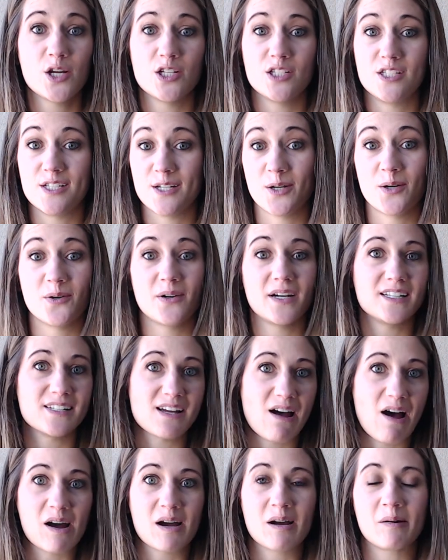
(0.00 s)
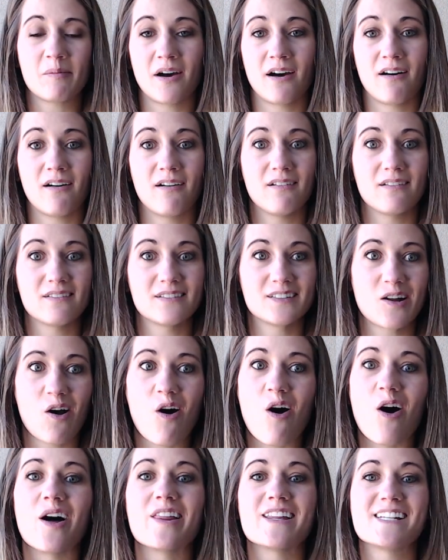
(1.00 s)
do and talk about
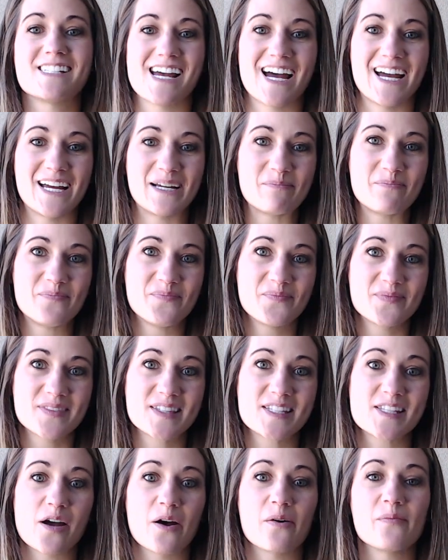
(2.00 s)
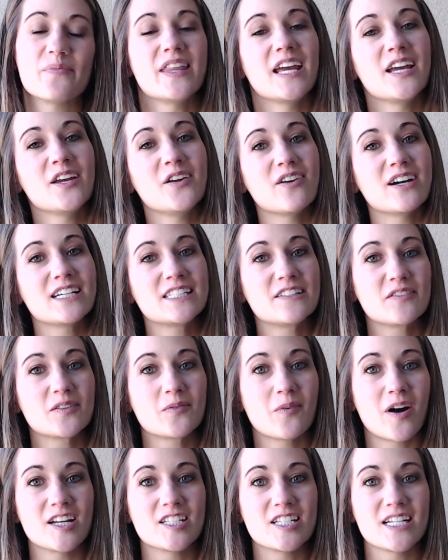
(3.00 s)
all the time. So thank you guys for
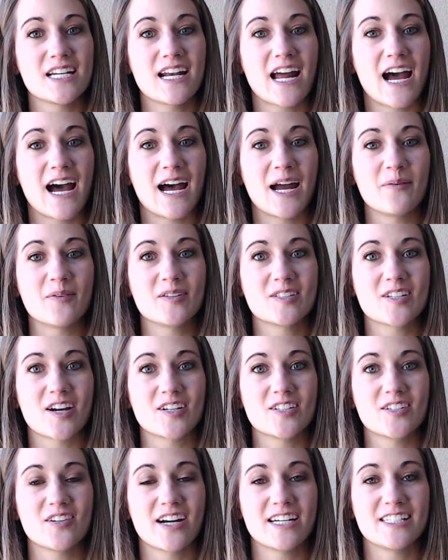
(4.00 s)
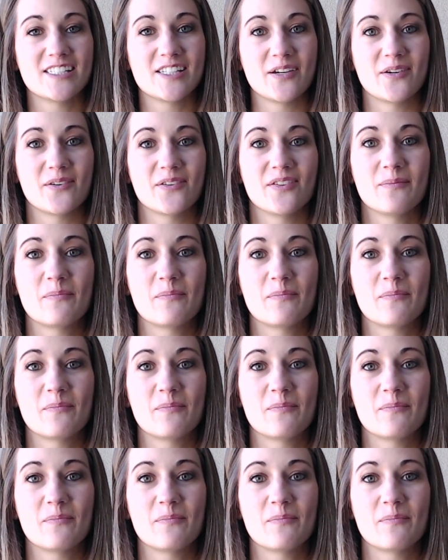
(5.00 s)
watching. I will talk to you guys soon.